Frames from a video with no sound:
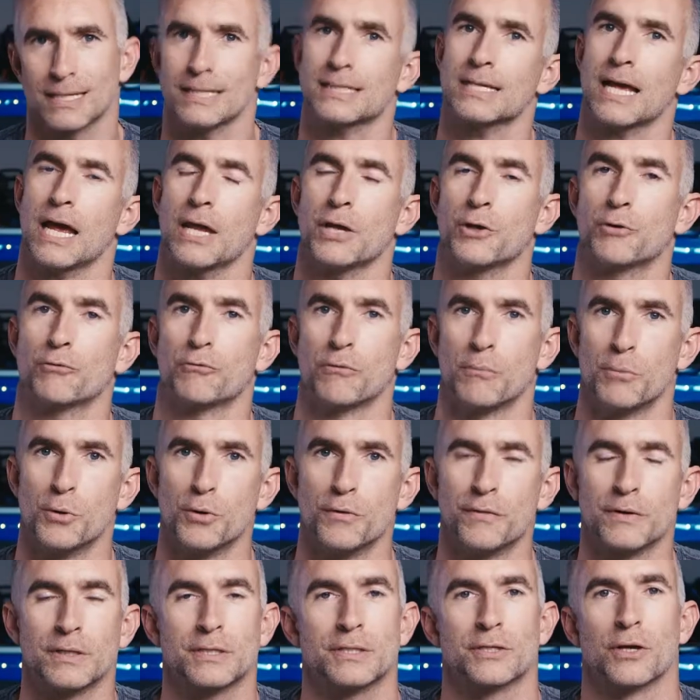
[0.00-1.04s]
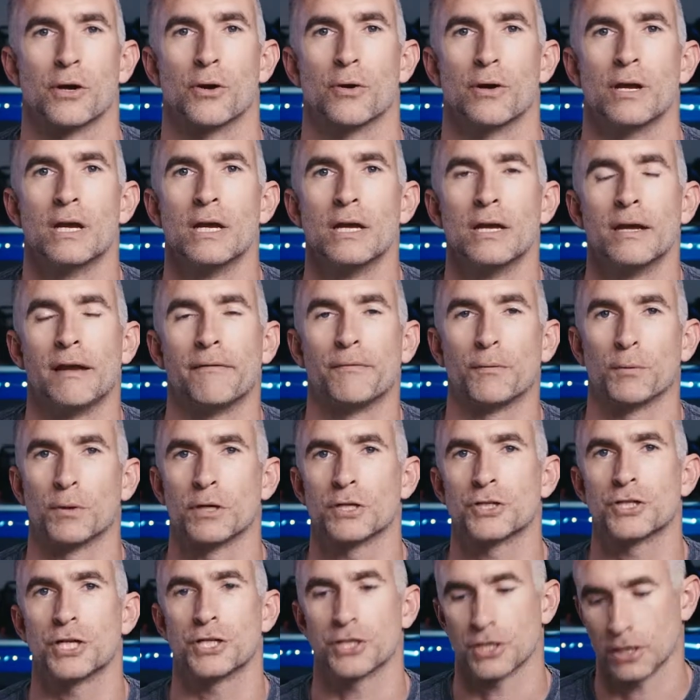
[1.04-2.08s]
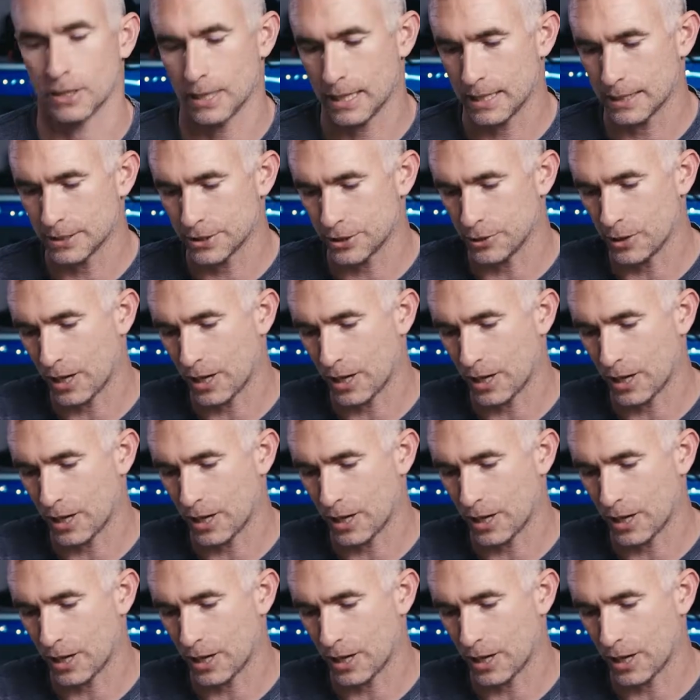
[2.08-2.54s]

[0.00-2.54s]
That's how you remove it. So if you want to change the lens,